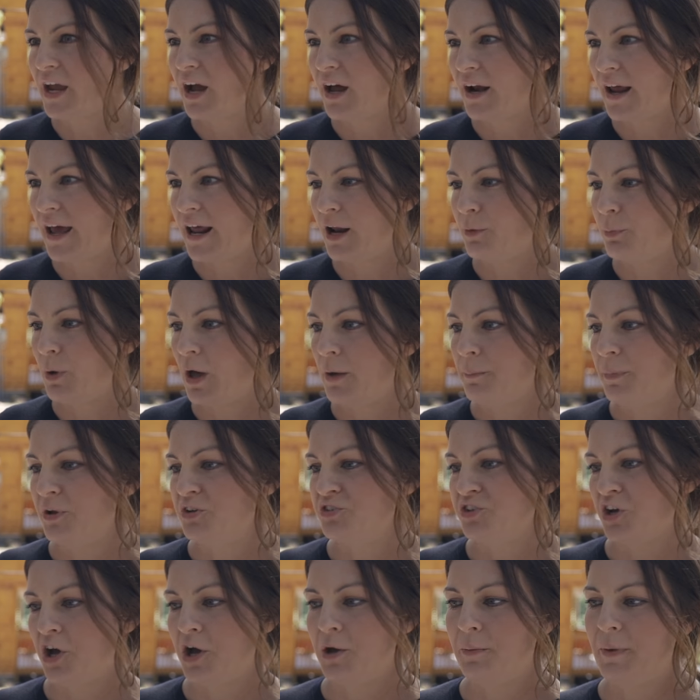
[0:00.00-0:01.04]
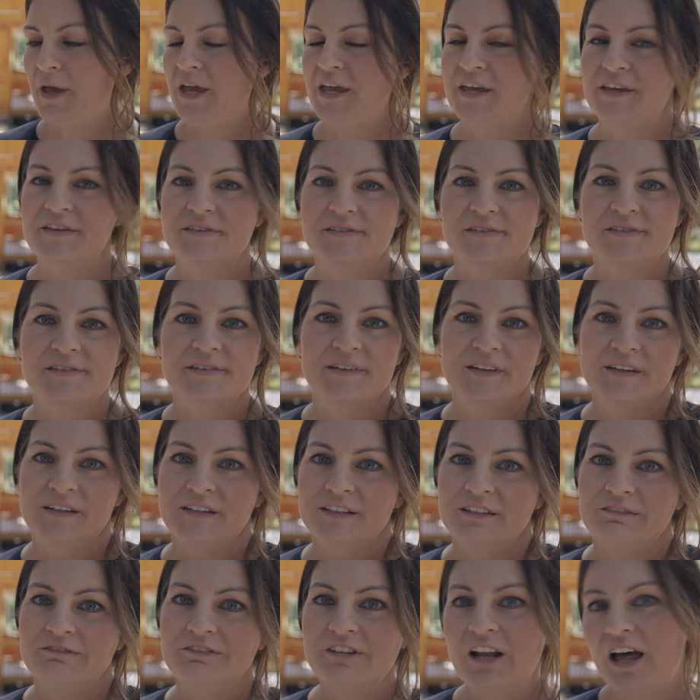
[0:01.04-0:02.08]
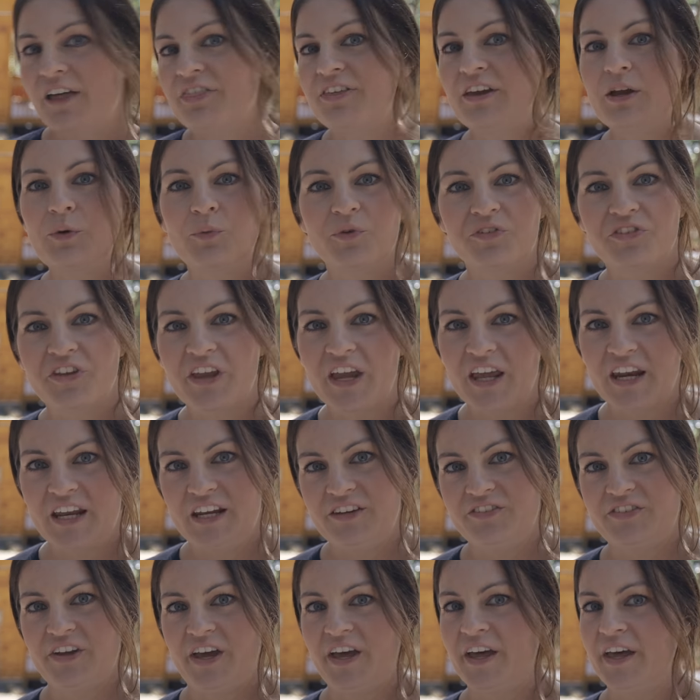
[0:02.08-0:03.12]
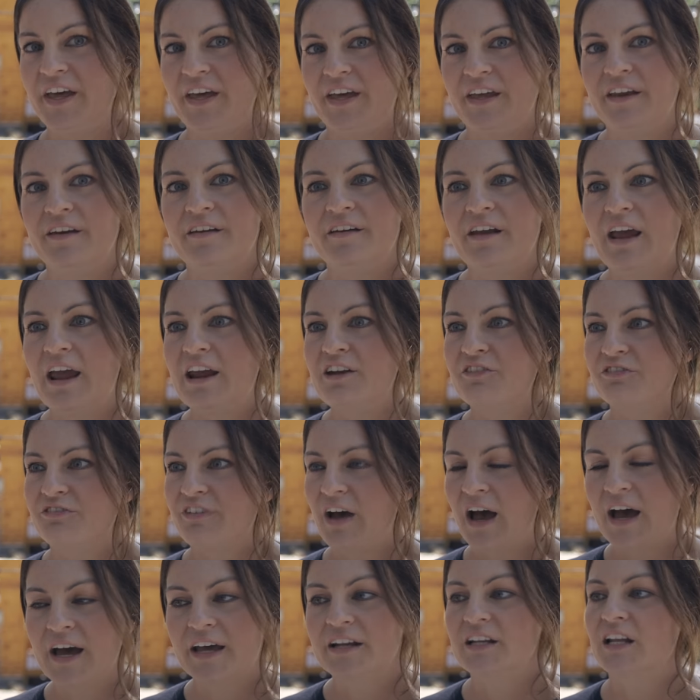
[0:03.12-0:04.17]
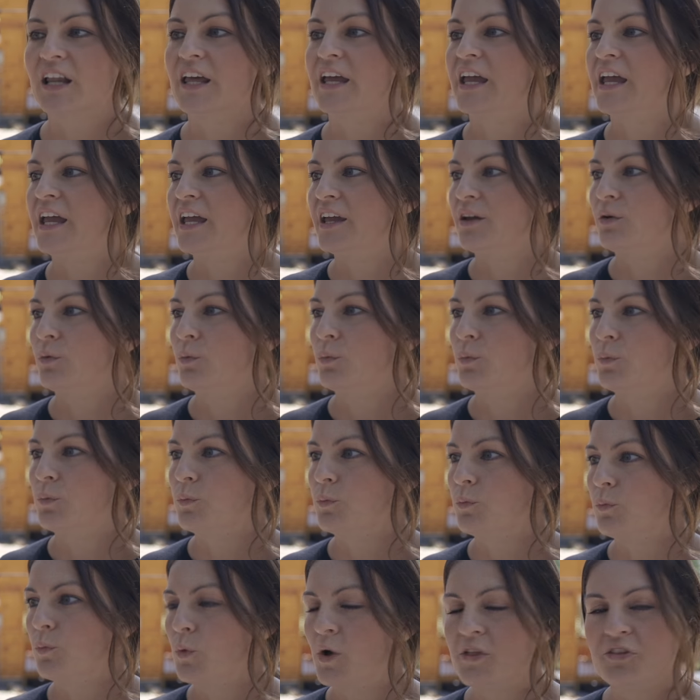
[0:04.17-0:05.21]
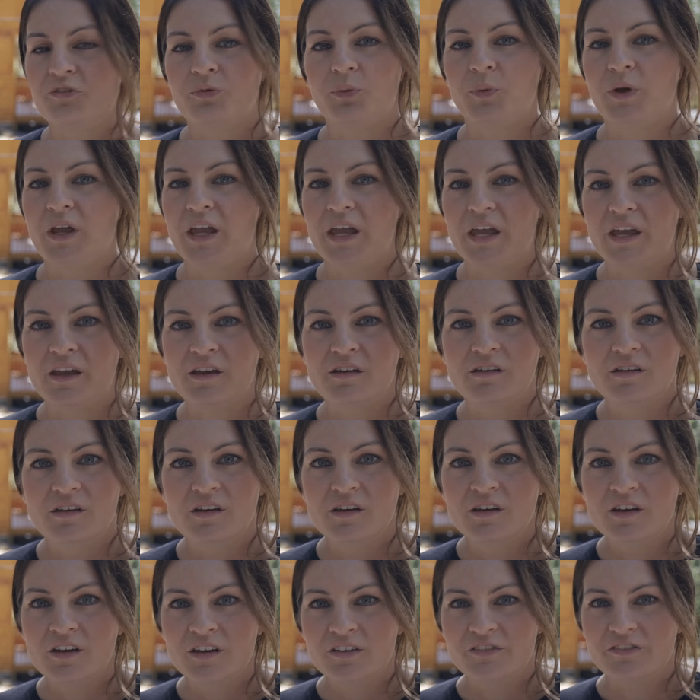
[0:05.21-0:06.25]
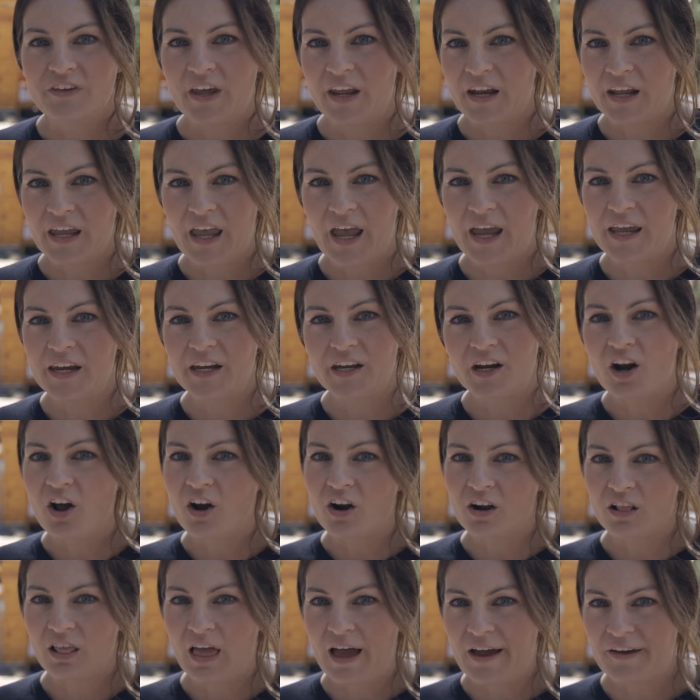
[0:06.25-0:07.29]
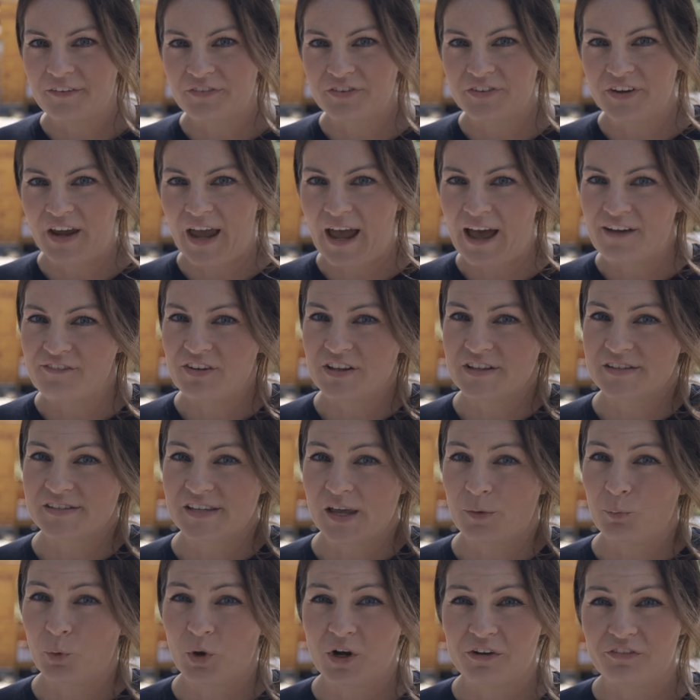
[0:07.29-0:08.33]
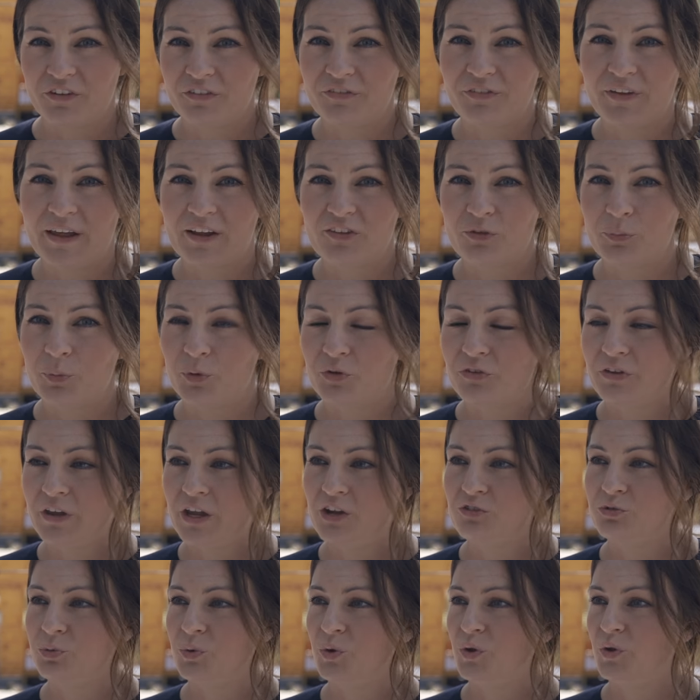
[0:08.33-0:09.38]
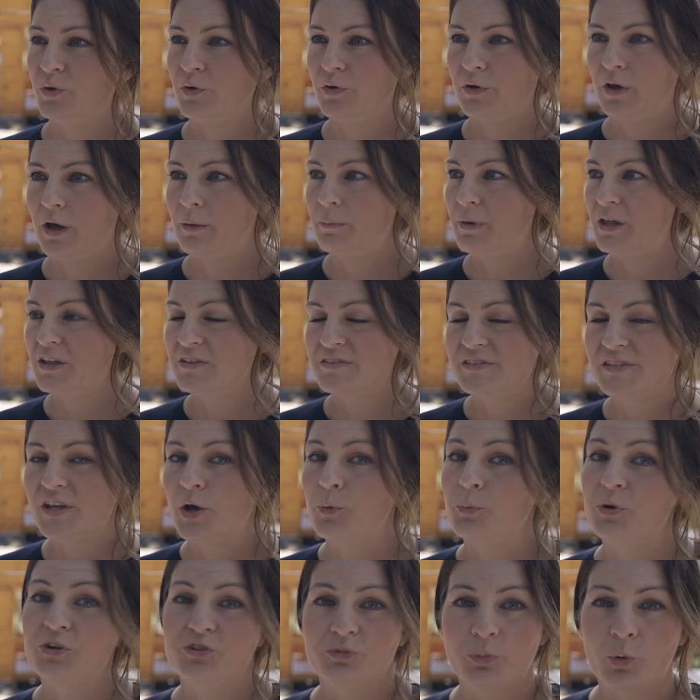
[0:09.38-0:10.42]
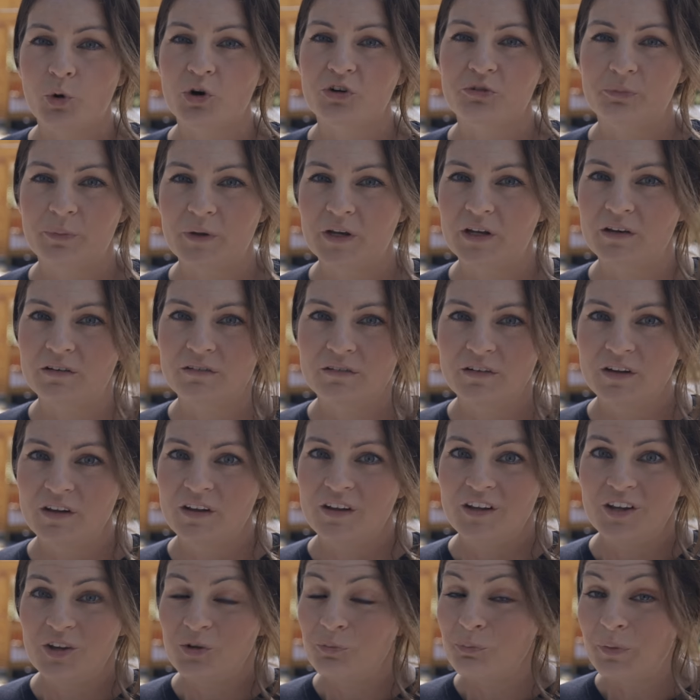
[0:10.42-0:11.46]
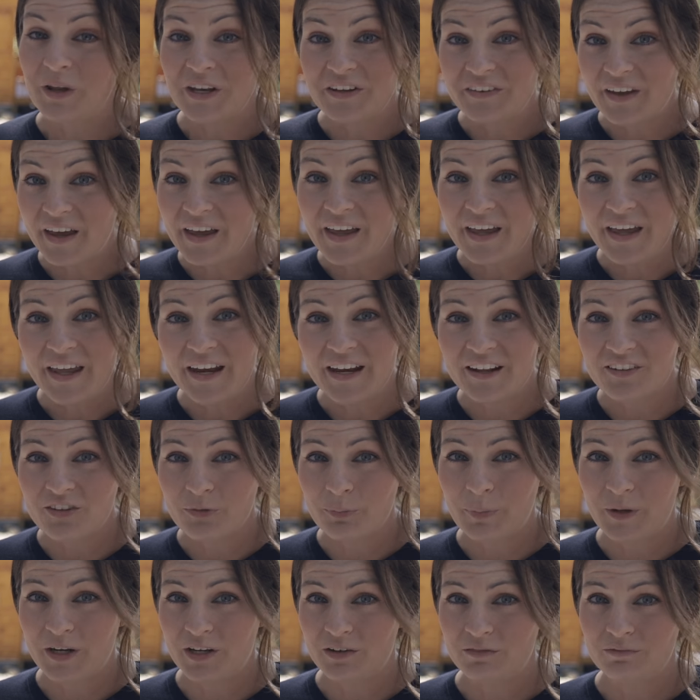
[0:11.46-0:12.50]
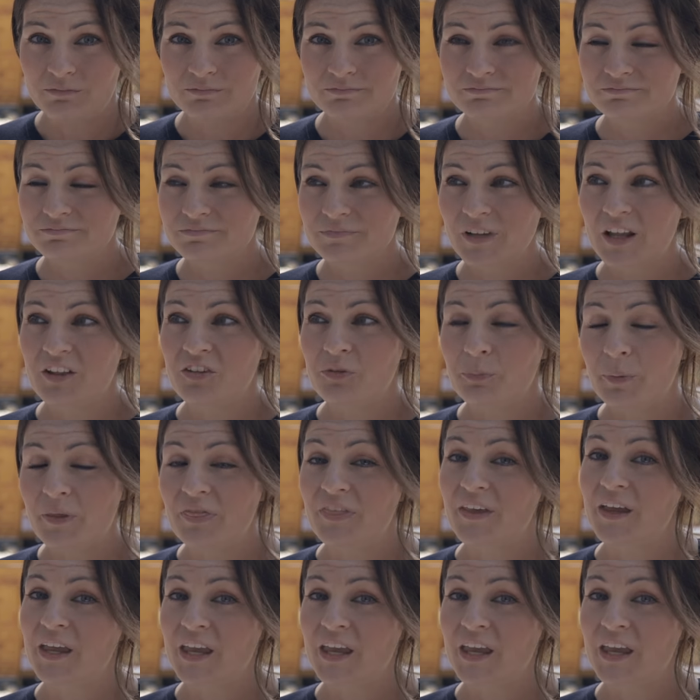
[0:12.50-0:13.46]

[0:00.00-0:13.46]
got out of my pajamas. Nothing was getting done. And finally, once we dedicated our lives to having somewhat of a flexible schedule, I mean, so much more has been been done. It's been it's been the